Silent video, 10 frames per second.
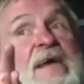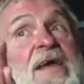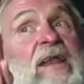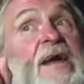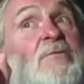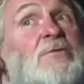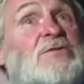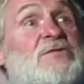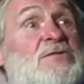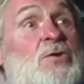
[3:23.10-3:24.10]
And I was
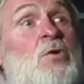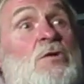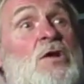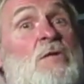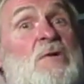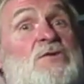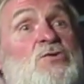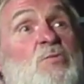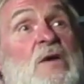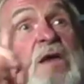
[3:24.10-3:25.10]
holding on my
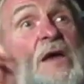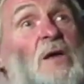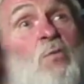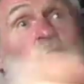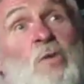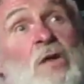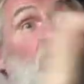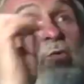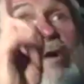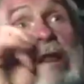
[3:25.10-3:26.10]
scuba gear and, and
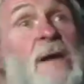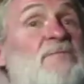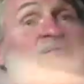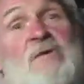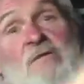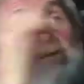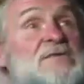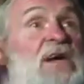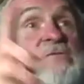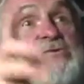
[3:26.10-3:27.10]
doing laps around
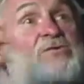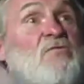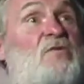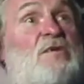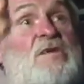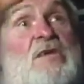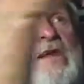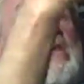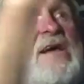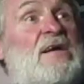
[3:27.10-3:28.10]
this house so Fred could
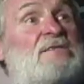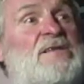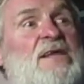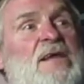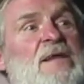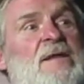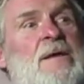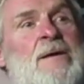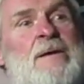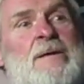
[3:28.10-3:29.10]
get the cuts he needed.
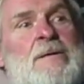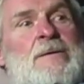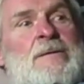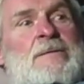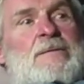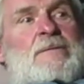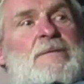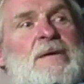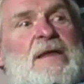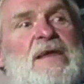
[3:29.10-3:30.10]

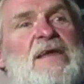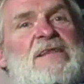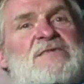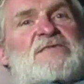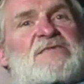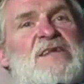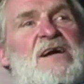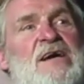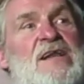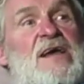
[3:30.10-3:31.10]
I hear the
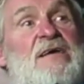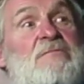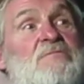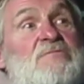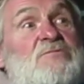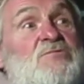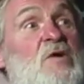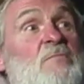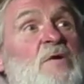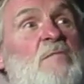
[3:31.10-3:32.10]
stunk, and I
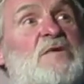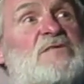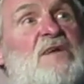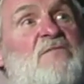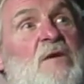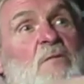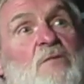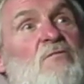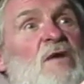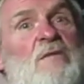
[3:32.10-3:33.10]
dropped all my stuff and I
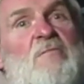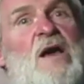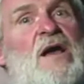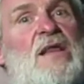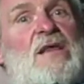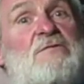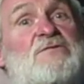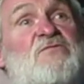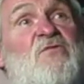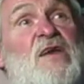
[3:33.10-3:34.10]
went running back, and there
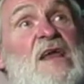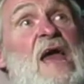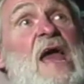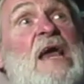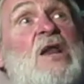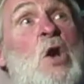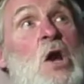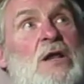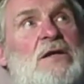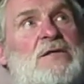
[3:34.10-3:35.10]
was Fred hanging on.